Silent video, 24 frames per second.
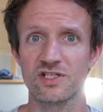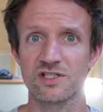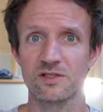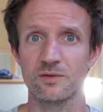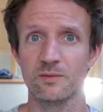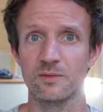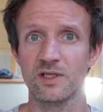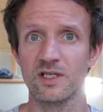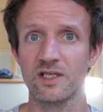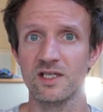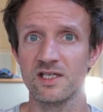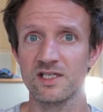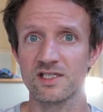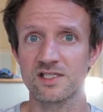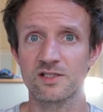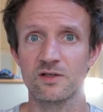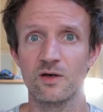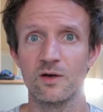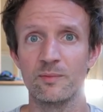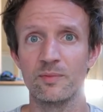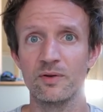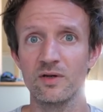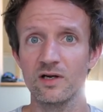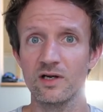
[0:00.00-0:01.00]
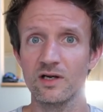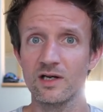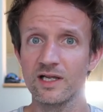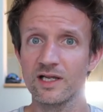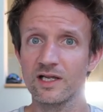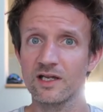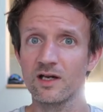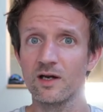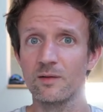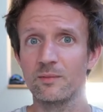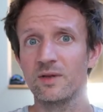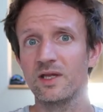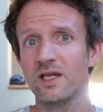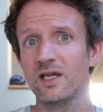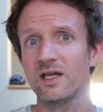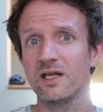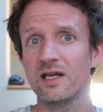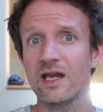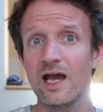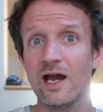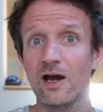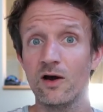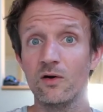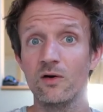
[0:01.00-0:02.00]
some of these. So I'll put a link up here
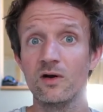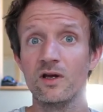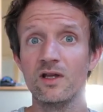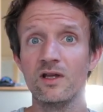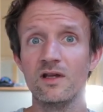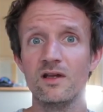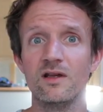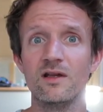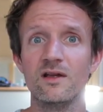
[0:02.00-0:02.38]
now.